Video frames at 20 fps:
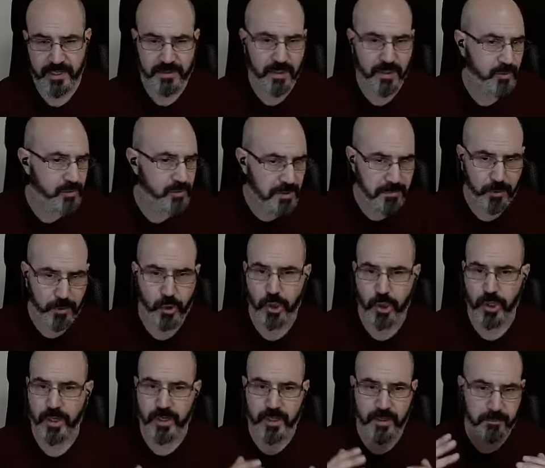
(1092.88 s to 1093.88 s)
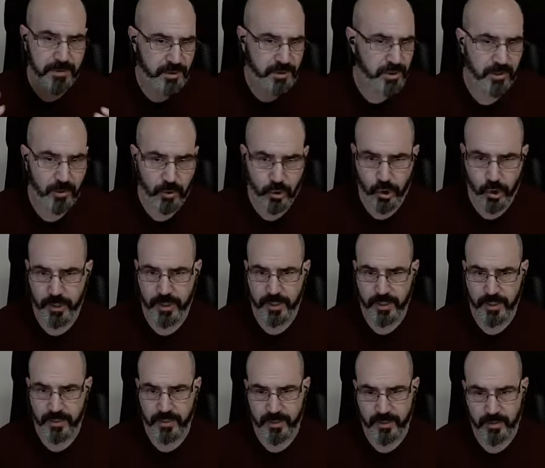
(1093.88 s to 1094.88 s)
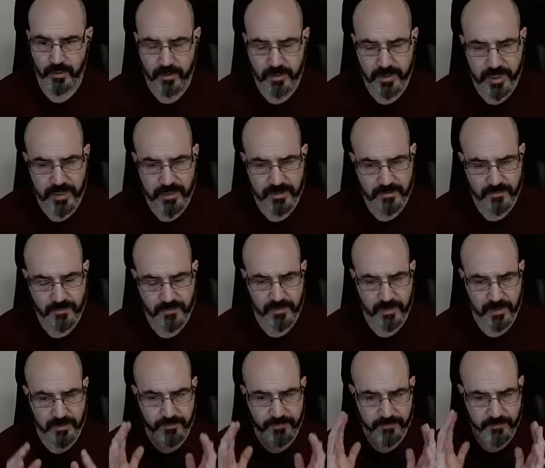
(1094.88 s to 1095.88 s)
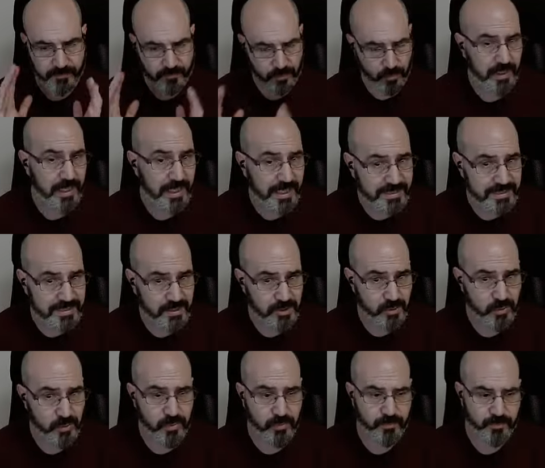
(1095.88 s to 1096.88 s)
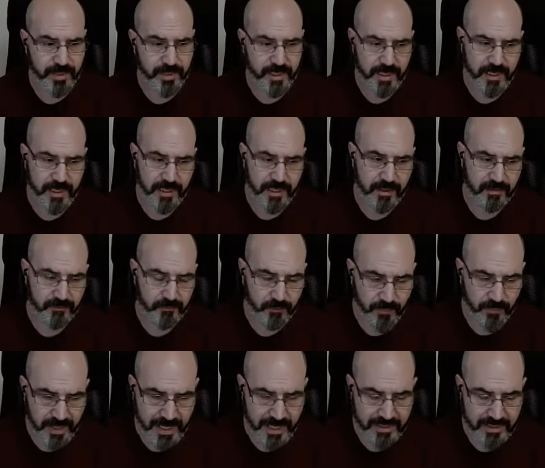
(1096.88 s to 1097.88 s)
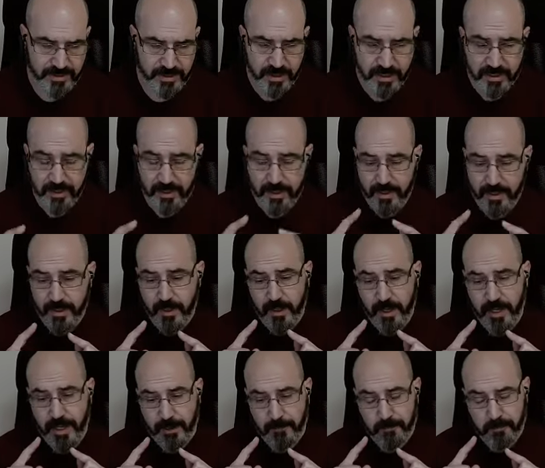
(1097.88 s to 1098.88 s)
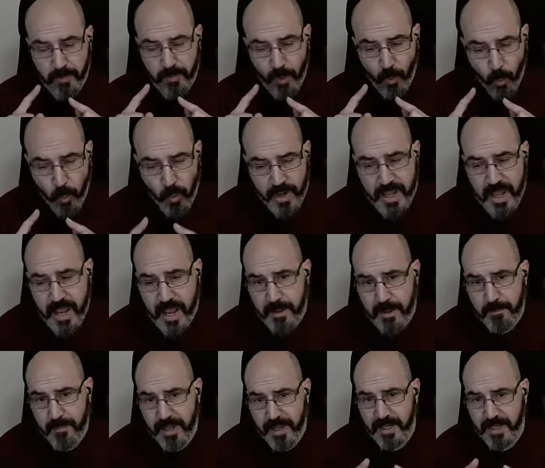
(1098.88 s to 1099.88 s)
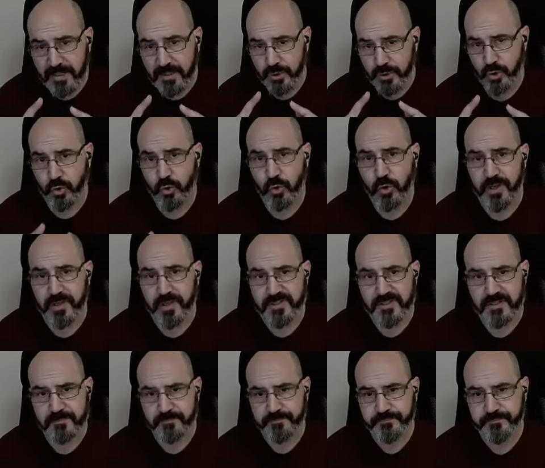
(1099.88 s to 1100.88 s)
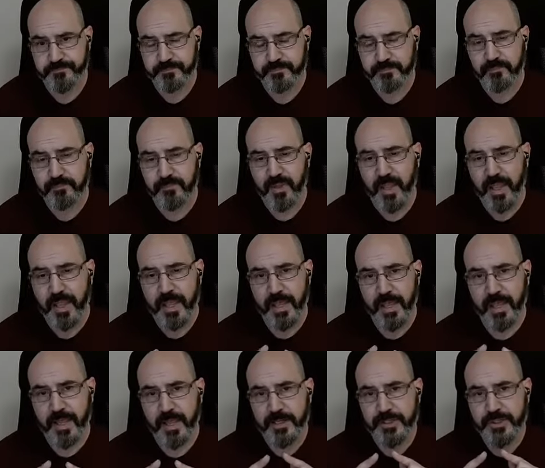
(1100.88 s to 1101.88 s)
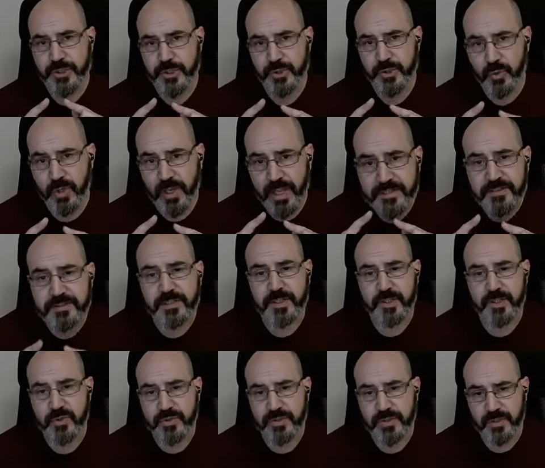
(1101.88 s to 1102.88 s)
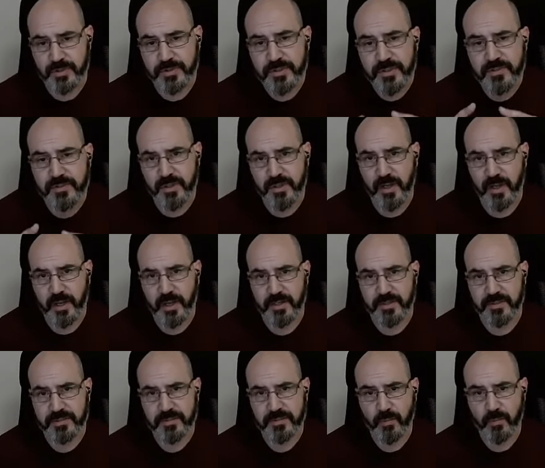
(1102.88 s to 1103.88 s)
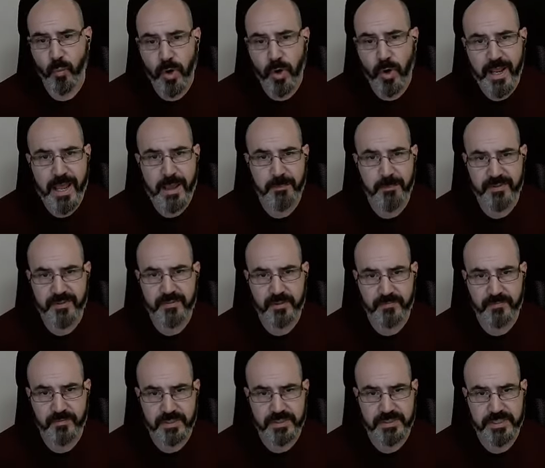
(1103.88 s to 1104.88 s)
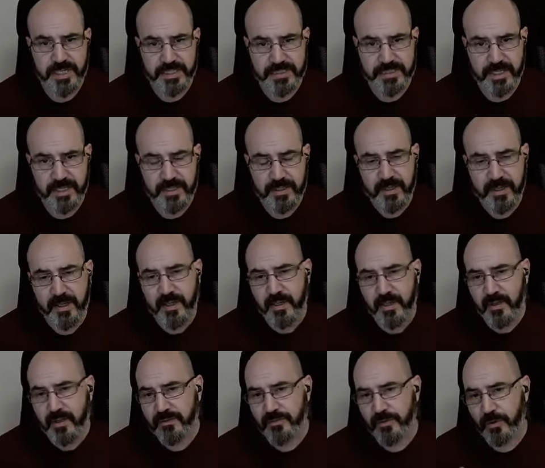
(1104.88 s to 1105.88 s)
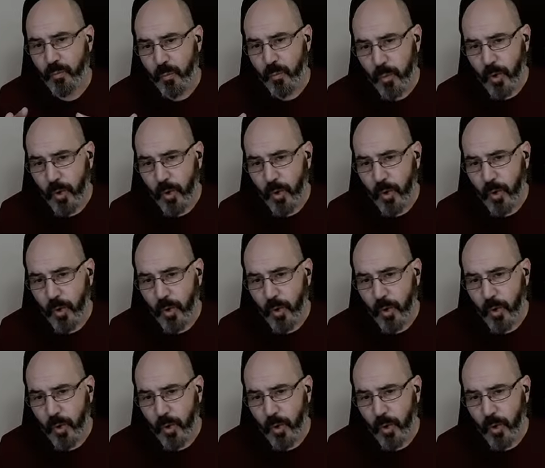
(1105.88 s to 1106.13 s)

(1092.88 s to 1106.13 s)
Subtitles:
you know, deep learning, machine learning, and all kinds of stuff related to that. We have made a choice to let the user decide what happens with their data. So